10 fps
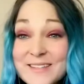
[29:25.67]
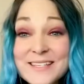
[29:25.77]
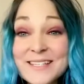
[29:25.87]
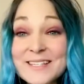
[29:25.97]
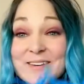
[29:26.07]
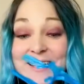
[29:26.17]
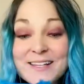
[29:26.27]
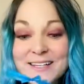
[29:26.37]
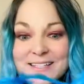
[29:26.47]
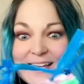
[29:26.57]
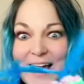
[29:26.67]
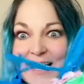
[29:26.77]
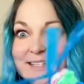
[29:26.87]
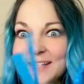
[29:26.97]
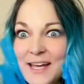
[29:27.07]
this is what it looks like.
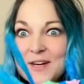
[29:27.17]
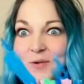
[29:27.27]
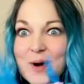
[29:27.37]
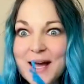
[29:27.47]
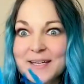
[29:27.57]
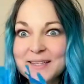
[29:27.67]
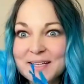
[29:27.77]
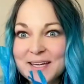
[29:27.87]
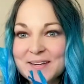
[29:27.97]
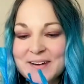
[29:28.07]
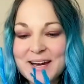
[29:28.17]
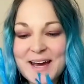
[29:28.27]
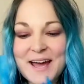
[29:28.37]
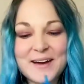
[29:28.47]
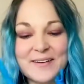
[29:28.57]
It's kind of wild looking right
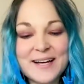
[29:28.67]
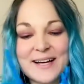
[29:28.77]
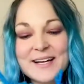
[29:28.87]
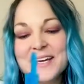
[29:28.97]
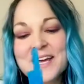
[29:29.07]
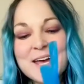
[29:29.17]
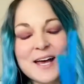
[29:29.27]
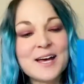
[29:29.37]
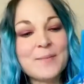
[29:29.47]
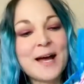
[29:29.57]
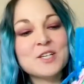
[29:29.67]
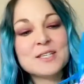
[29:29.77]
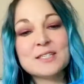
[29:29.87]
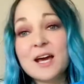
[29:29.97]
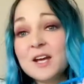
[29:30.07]
now, huh? I
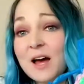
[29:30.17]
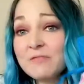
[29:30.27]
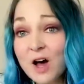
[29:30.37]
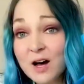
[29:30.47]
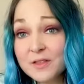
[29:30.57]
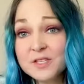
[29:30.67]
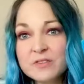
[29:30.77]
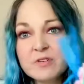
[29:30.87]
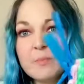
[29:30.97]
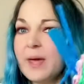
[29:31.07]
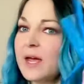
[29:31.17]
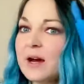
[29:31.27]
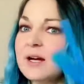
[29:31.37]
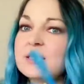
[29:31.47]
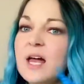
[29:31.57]
just tied off all the different
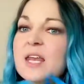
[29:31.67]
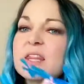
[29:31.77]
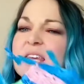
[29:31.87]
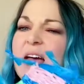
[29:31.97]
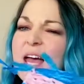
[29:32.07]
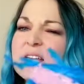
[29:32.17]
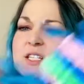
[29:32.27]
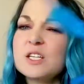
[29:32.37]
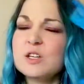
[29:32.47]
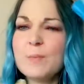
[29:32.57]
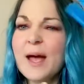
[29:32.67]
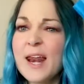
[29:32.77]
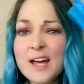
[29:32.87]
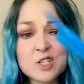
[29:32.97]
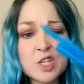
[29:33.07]
pairs, and at the end, you might
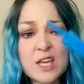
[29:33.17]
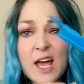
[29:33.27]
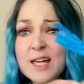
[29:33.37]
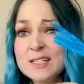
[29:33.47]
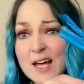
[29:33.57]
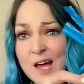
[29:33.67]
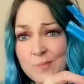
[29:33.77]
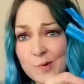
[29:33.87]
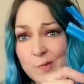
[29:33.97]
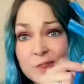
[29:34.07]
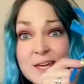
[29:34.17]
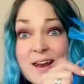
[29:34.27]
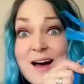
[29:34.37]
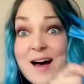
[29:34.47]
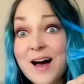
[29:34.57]
actually end up with
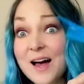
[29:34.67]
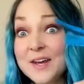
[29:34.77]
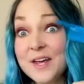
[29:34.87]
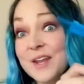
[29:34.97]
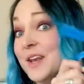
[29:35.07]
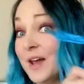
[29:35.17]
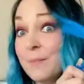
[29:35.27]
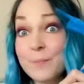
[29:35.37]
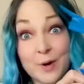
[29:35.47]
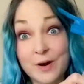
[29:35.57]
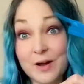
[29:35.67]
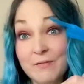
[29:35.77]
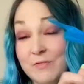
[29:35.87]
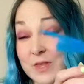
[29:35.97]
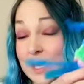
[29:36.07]
an odd number
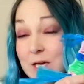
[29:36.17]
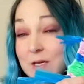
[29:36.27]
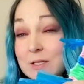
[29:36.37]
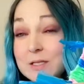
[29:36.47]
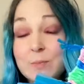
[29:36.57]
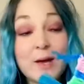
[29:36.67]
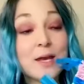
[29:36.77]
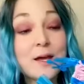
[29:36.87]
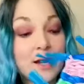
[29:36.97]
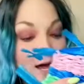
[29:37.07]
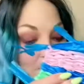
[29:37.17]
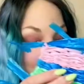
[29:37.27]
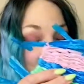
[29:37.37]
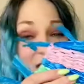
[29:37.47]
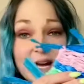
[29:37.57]
of these, depending on how
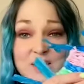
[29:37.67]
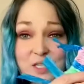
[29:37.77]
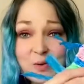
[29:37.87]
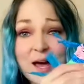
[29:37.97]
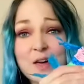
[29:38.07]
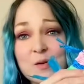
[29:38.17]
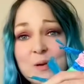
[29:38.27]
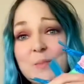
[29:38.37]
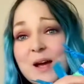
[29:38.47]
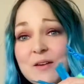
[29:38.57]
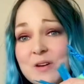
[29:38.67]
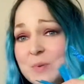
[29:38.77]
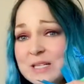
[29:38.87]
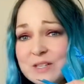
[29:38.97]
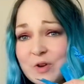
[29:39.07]
many cuts you had. Remember, every
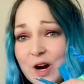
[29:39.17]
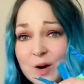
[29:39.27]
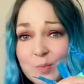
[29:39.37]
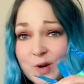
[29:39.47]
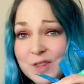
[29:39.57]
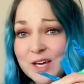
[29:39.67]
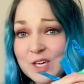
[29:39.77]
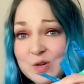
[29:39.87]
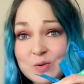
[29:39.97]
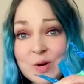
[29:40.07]
piece of cardboard that you